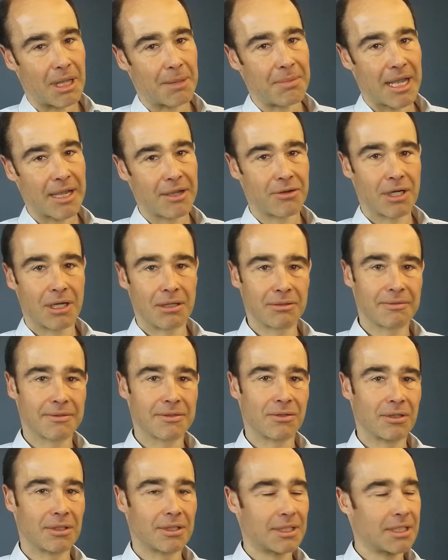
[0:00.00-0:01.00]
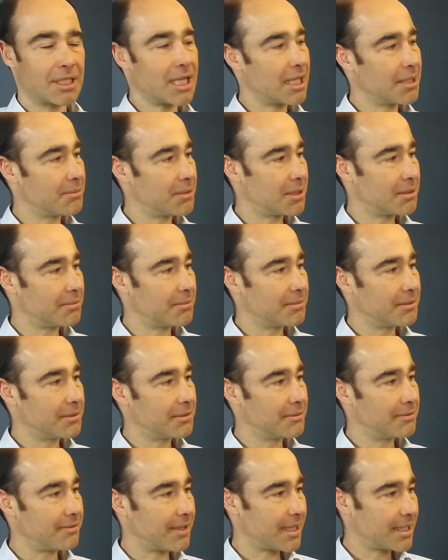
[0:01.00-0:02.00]
My background was all the time
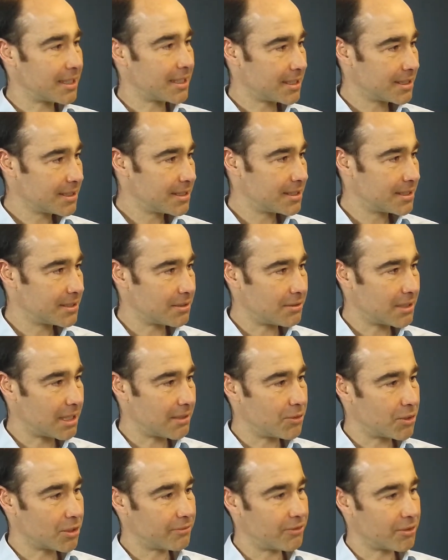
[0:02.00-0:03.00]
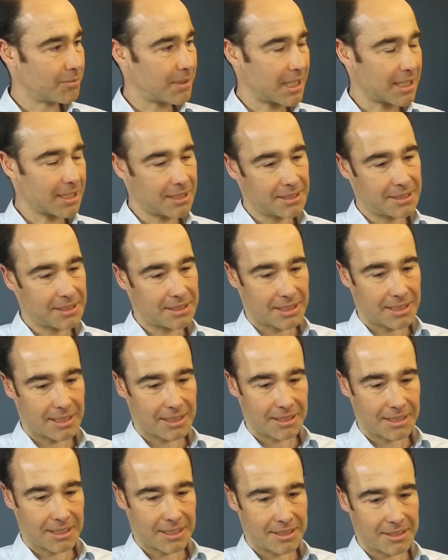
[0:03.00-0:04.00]
finance, so I worked for banks
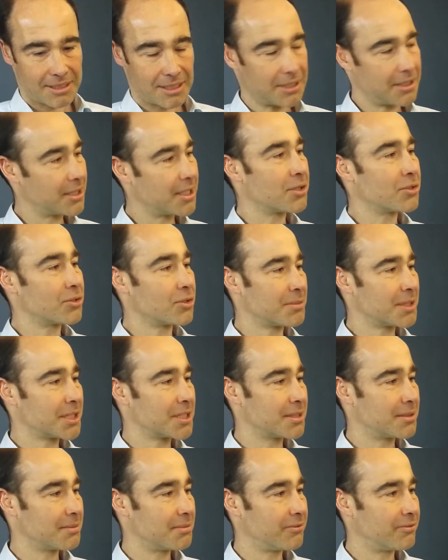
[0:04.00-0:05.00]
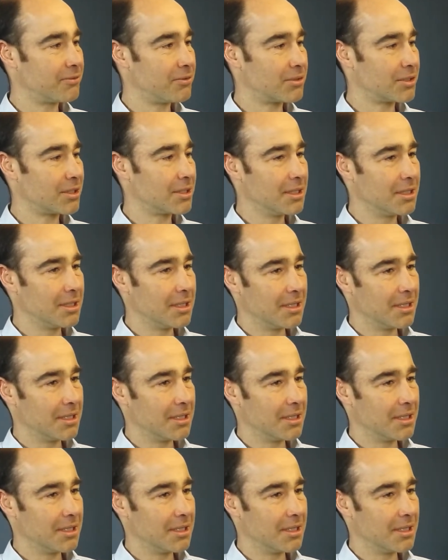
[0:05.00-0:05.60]
and I studied economics before.